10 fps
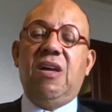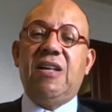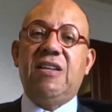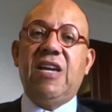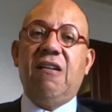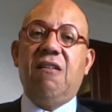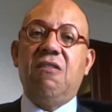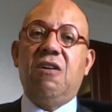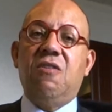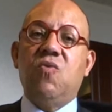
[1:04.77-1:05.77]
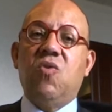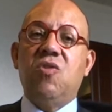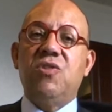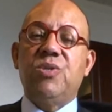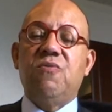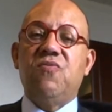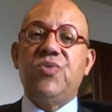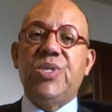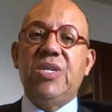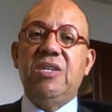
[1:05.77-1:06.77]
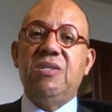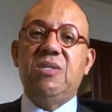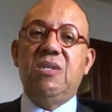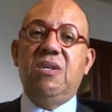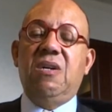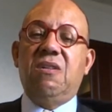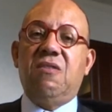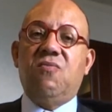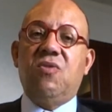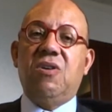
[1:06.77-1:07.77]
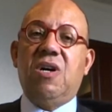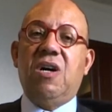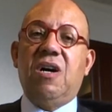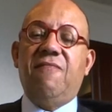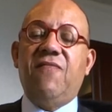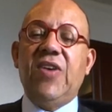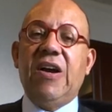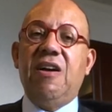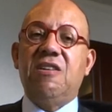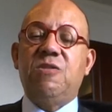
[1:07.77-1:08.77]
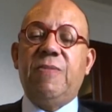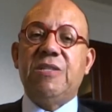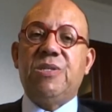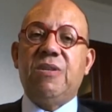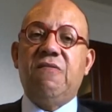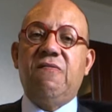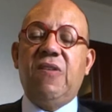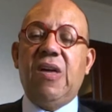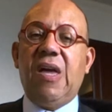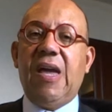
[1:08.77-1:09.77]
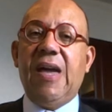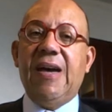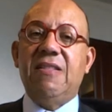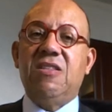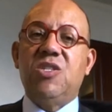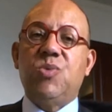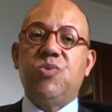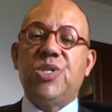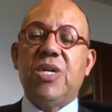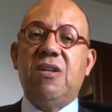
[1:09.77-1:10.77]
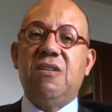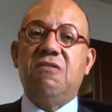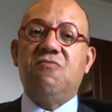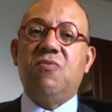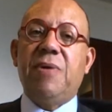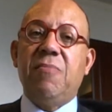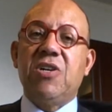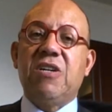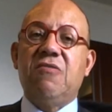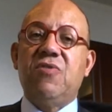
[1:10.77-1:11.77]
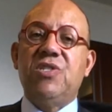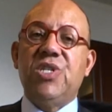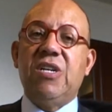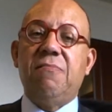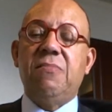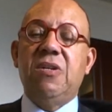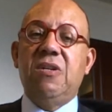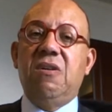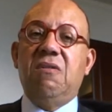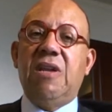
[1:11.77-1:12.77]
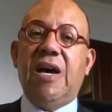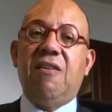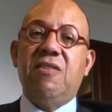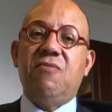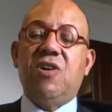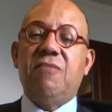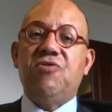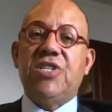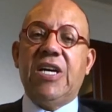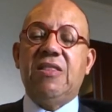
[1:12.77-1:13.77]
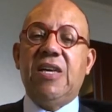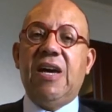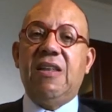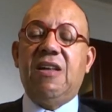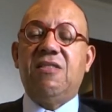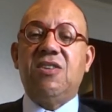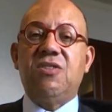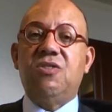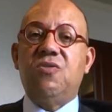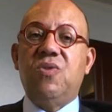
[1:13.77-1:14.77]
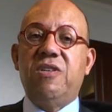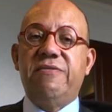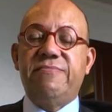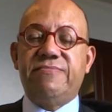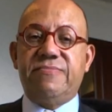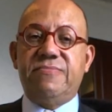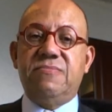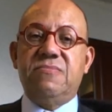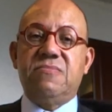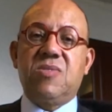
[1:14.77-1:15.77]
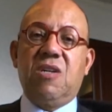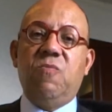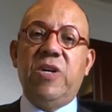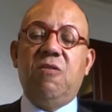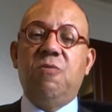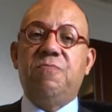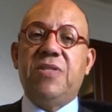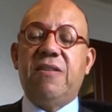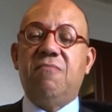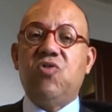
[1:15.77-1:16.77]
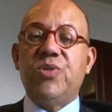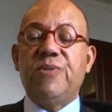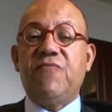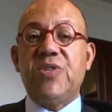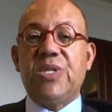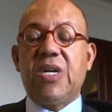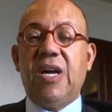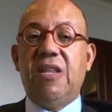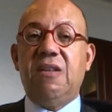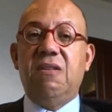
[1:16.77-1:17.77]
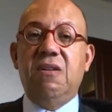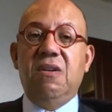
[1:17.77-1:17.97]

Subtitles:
and carrying on wars overseas that were very expensive, and this was done under the Republican regime. Now they want to pretend they had nothing to do with it. And we hope that more sophisticated